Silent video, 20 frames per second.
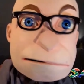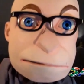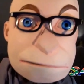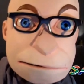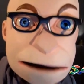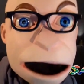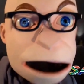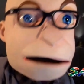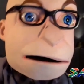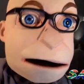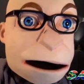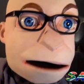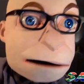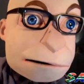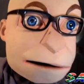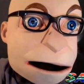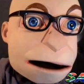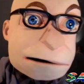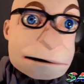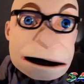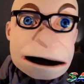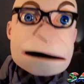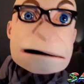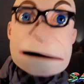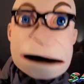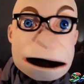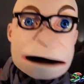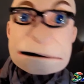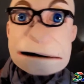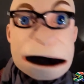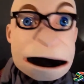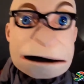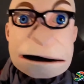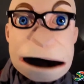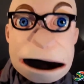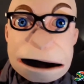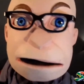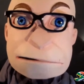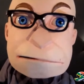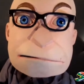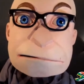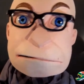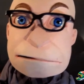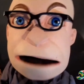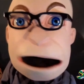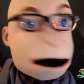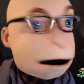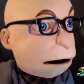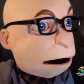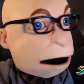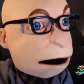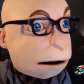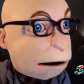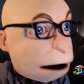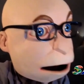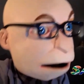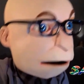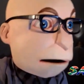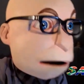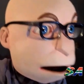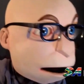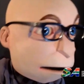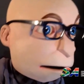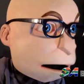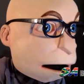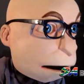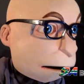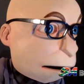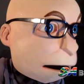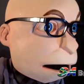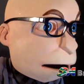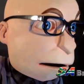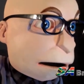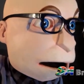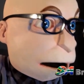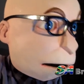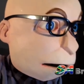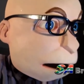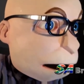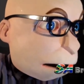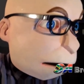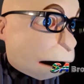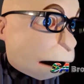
So there's a joke about being white, like in our show, my show on